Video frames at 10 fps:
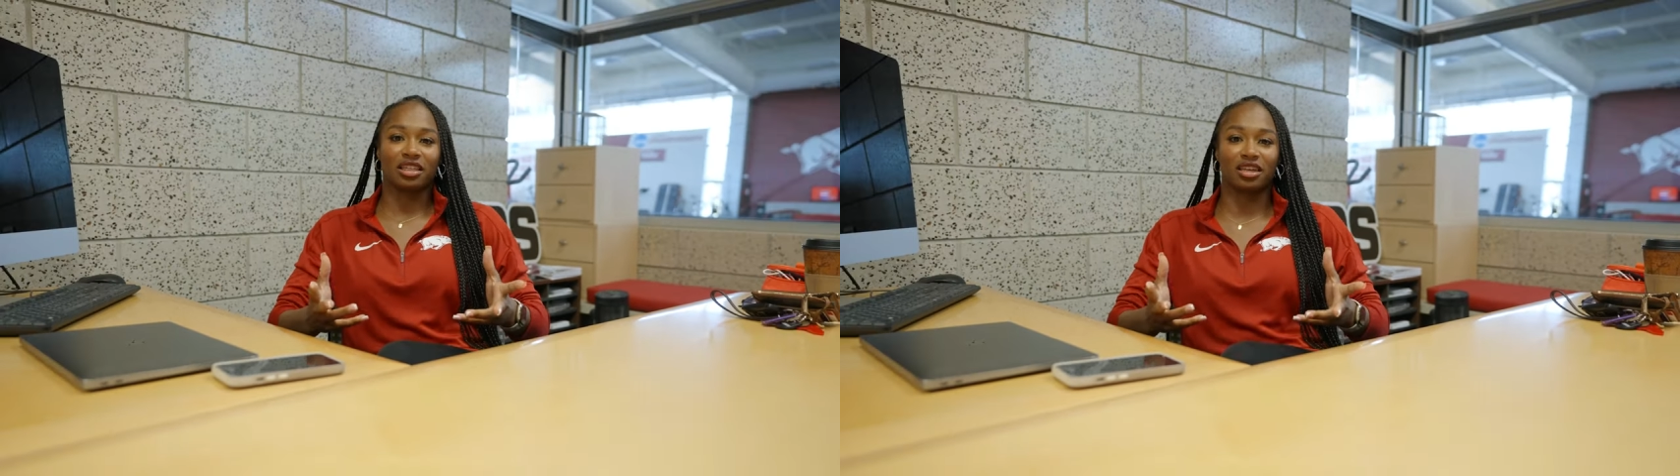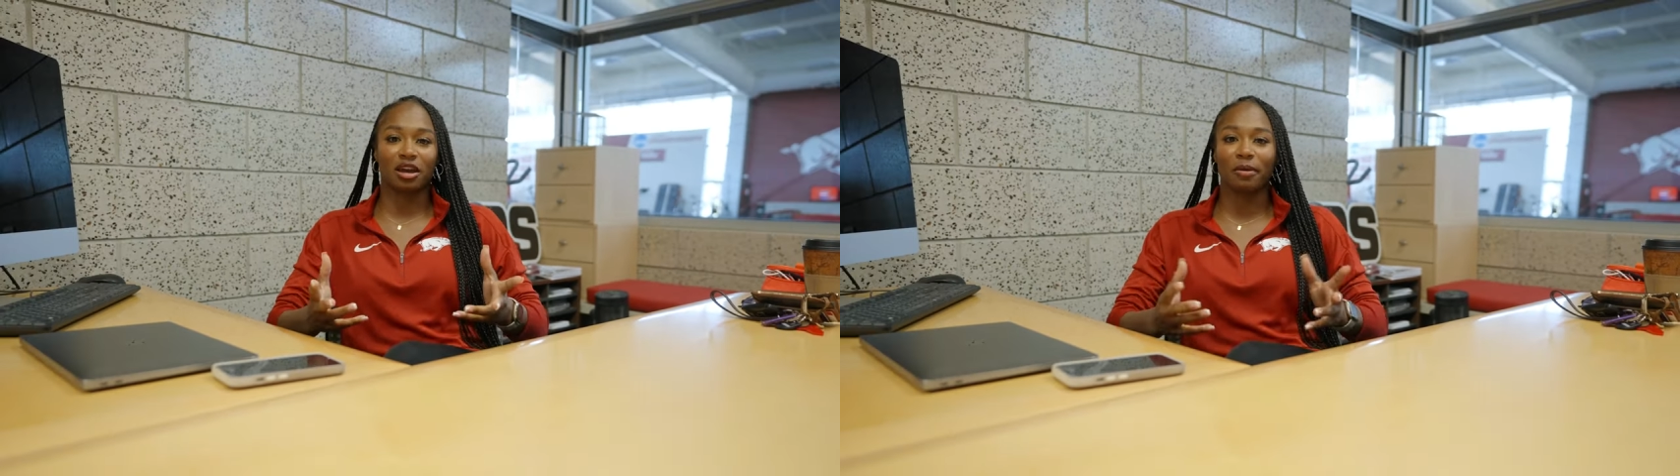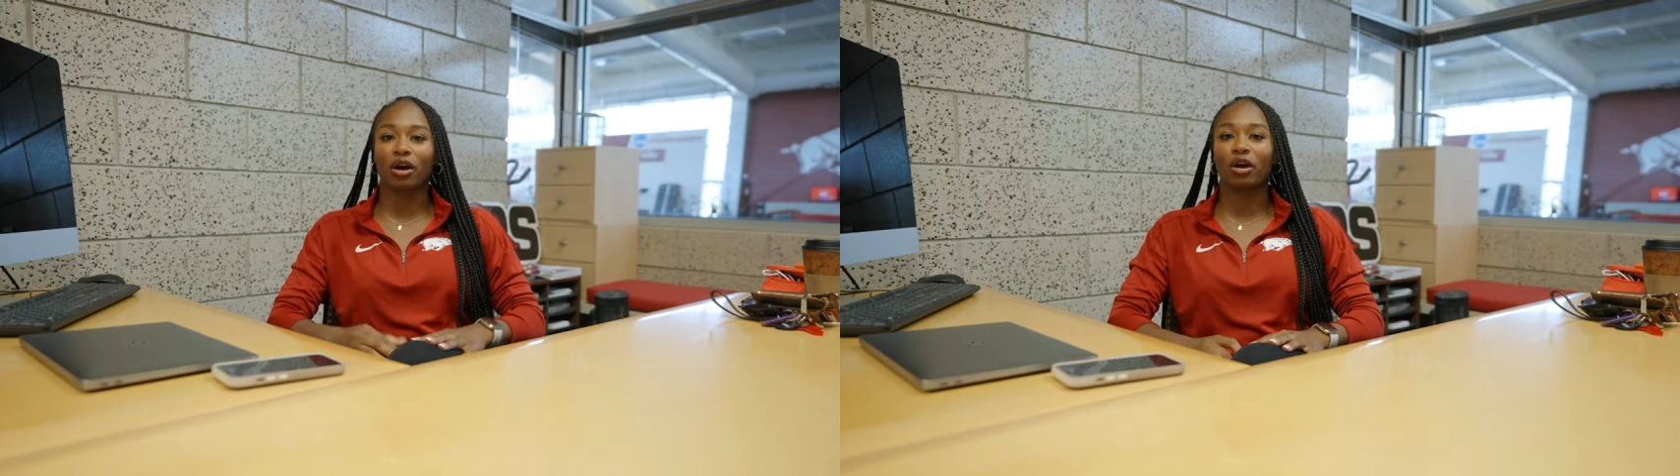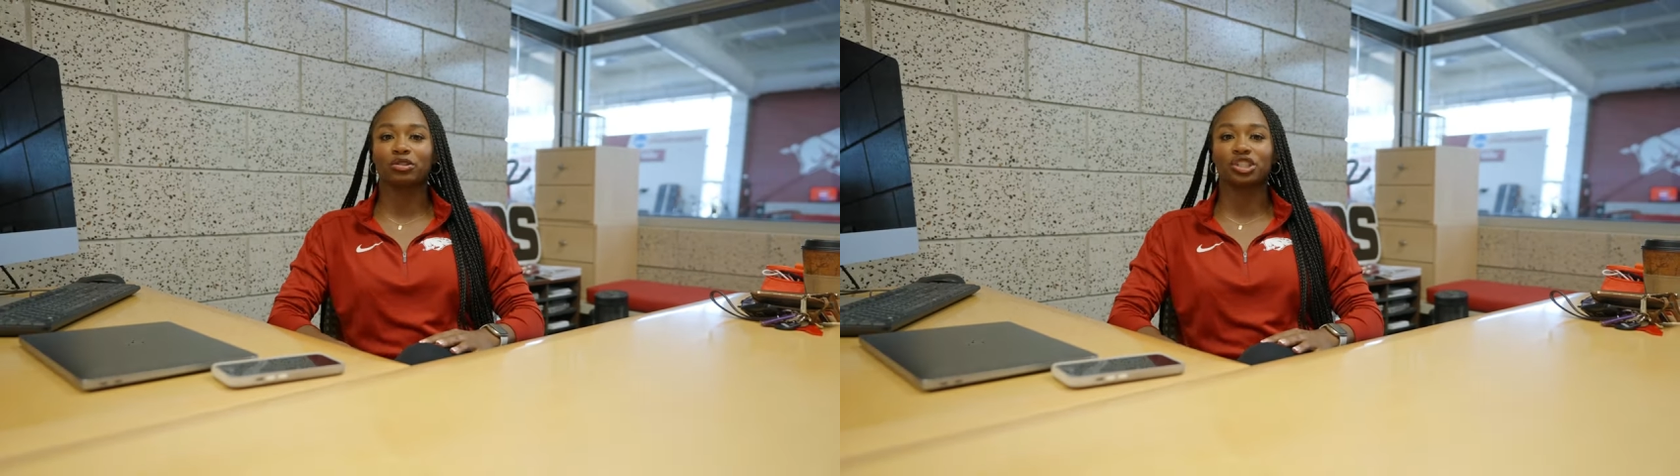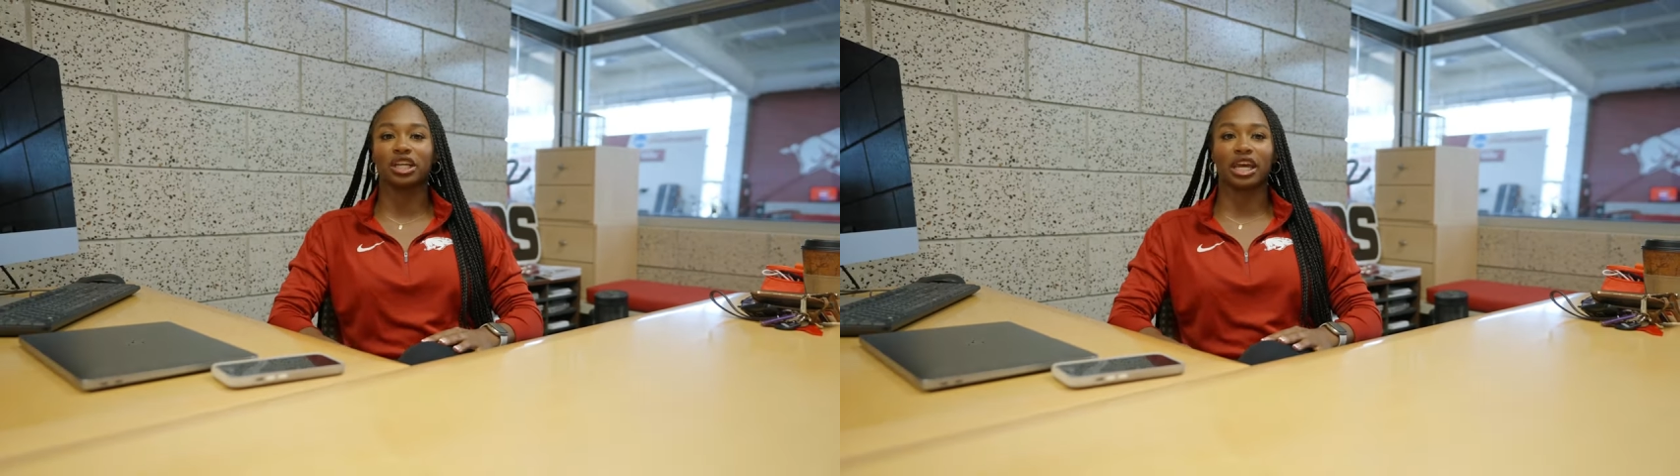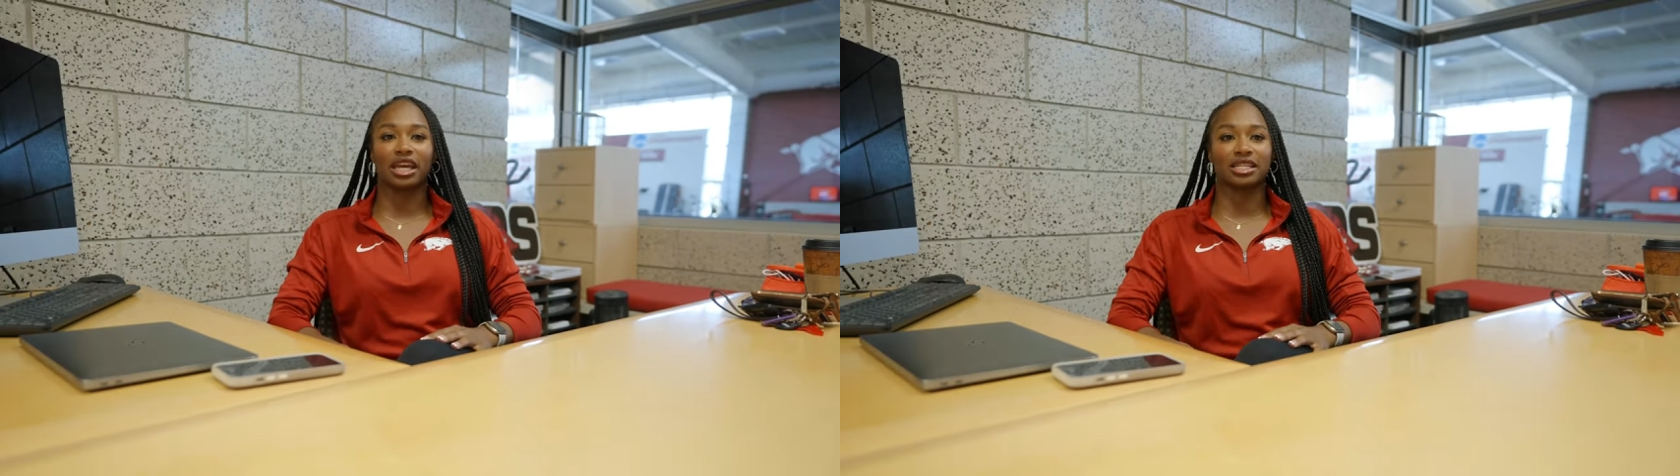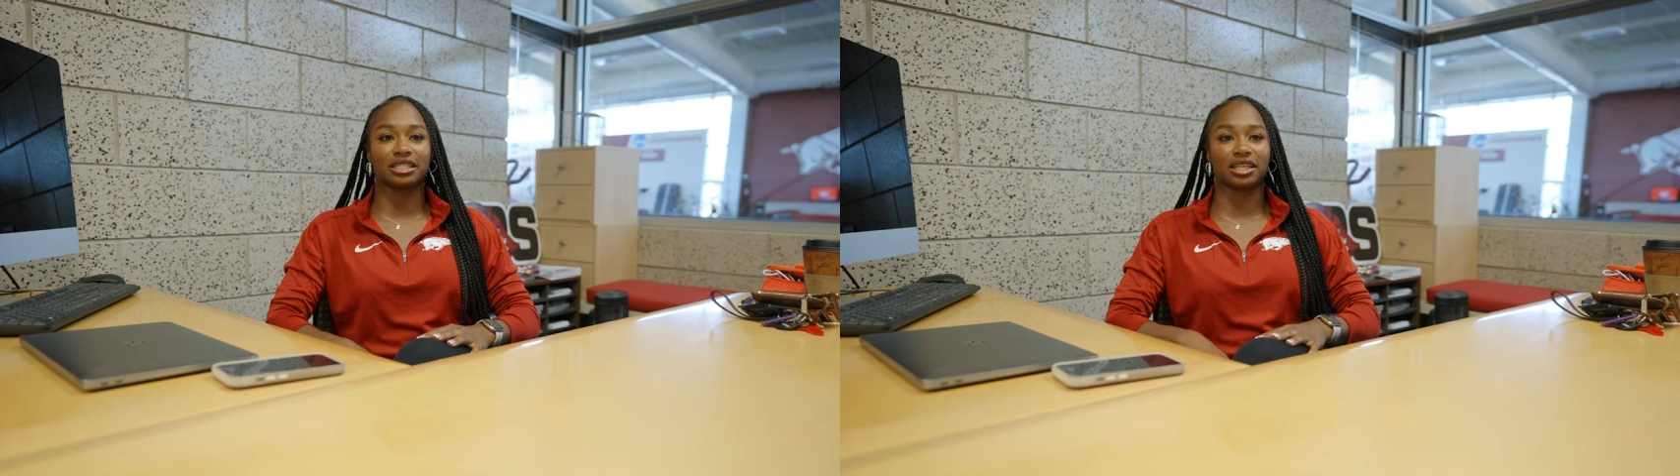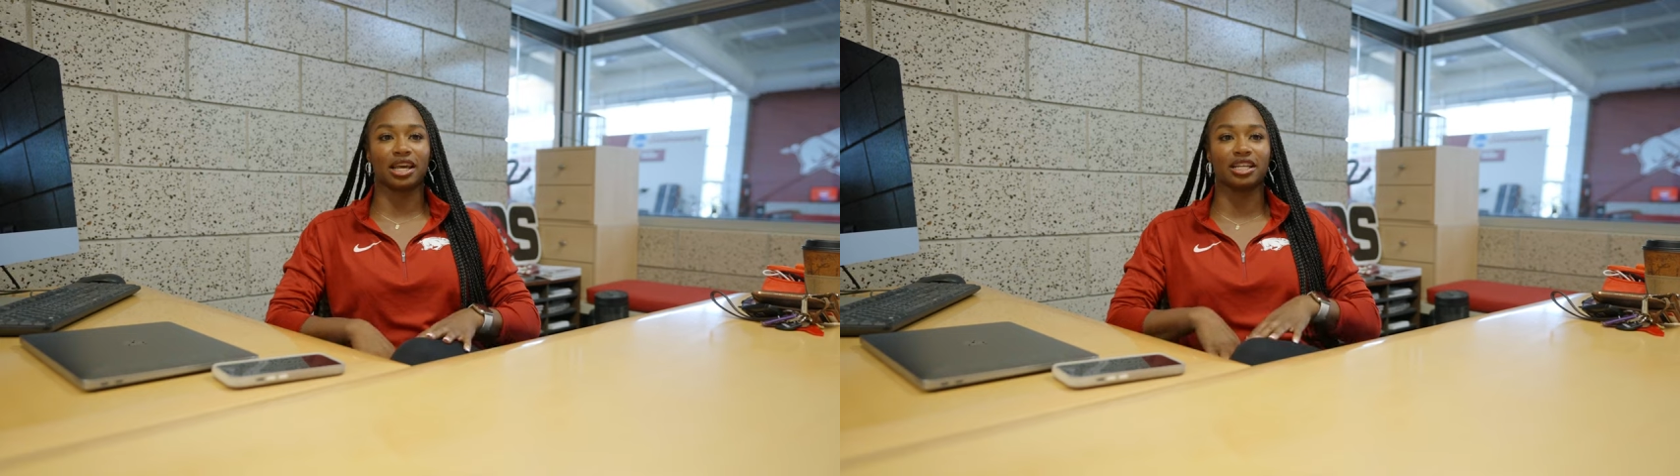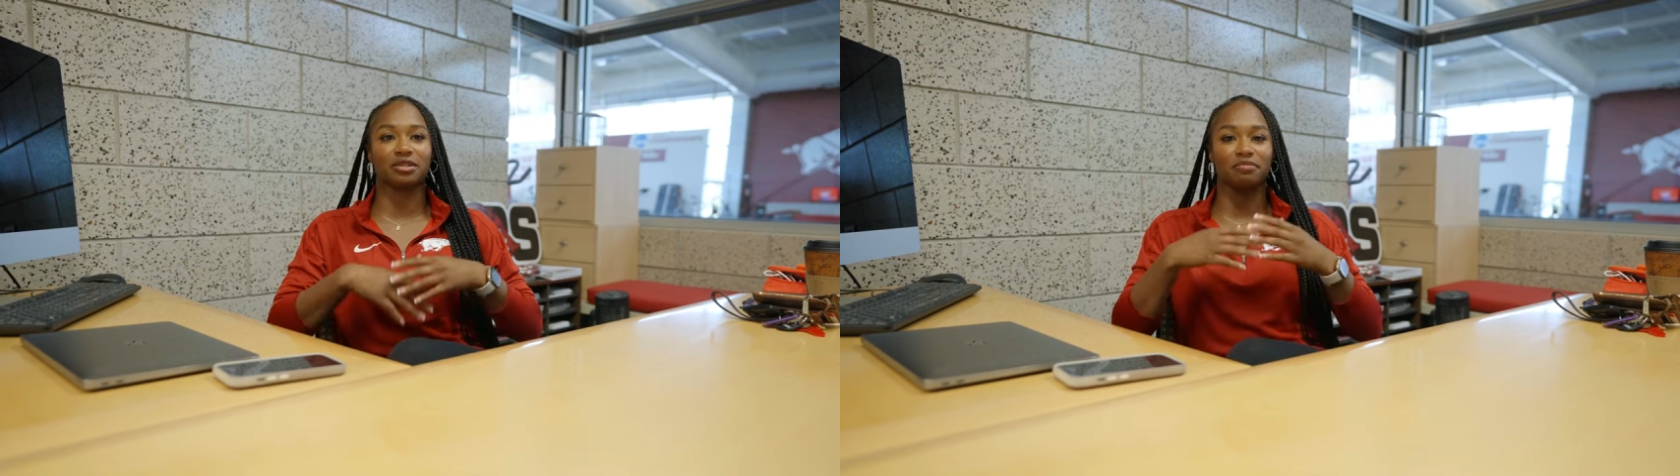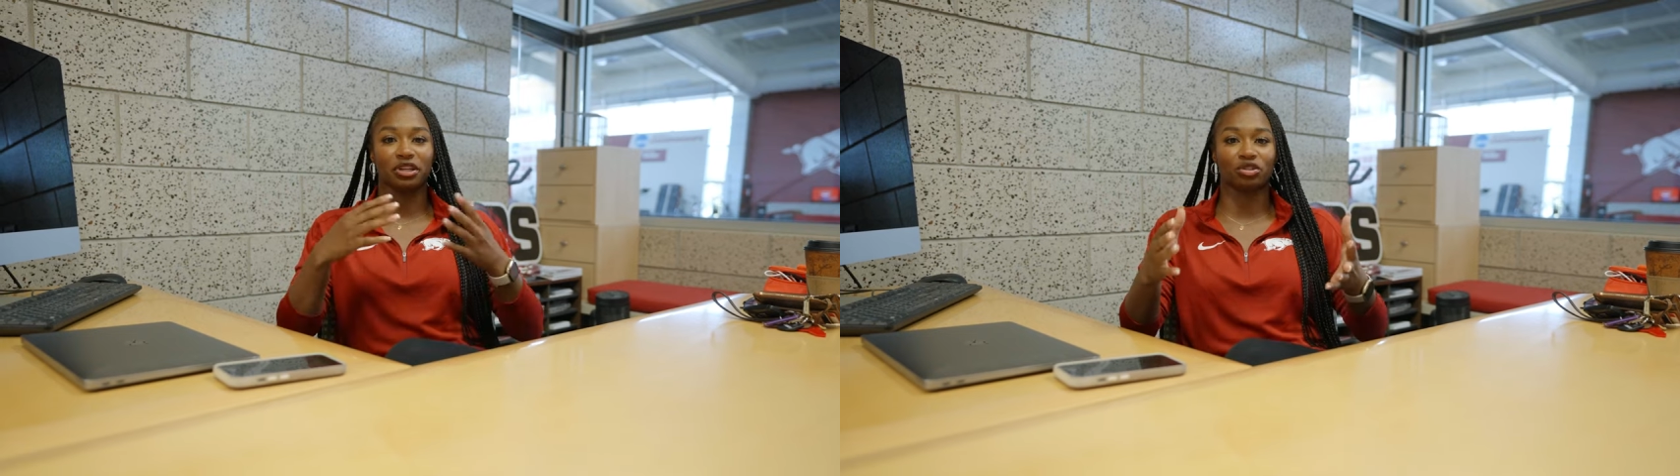The thing about coaching is it's
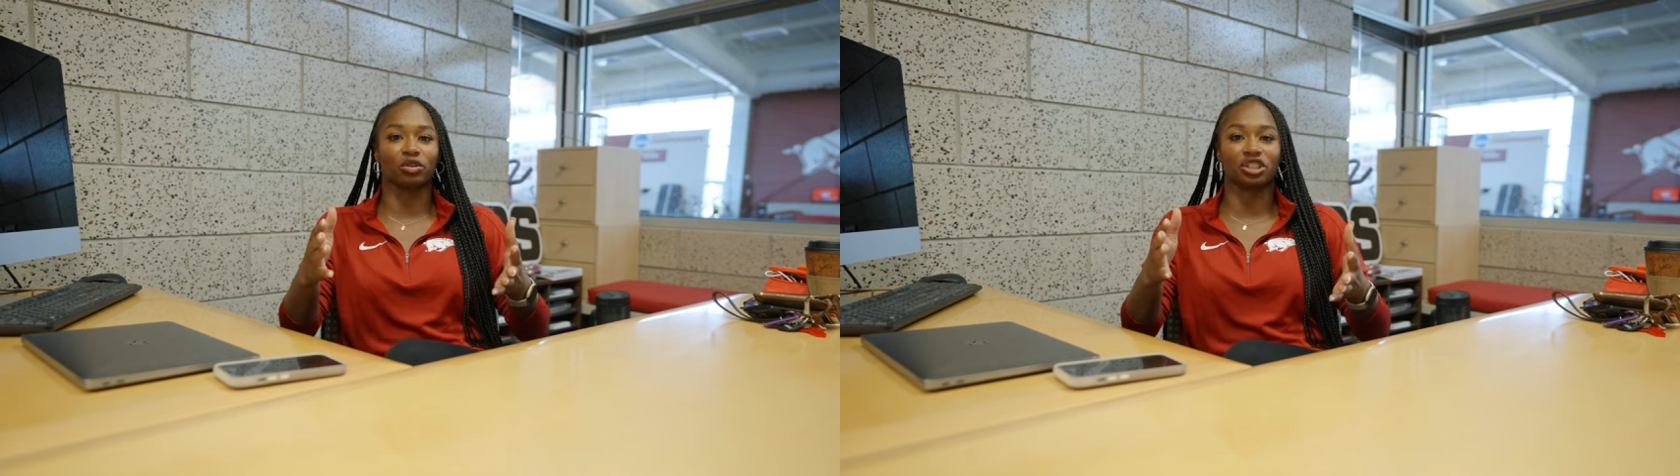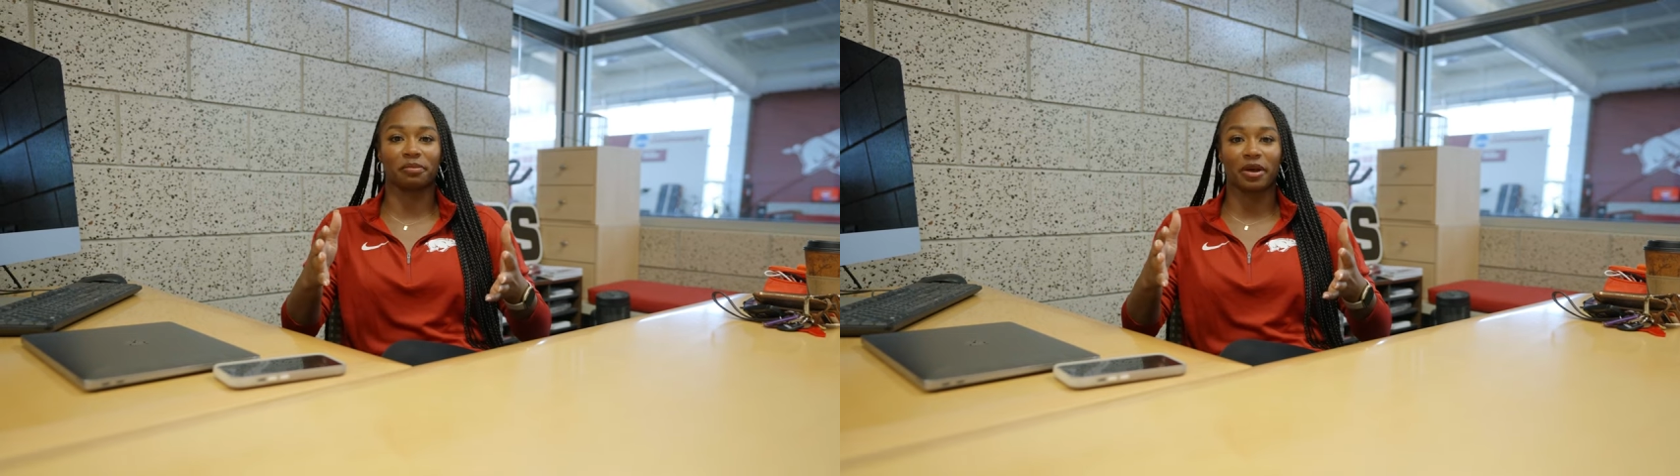mentorship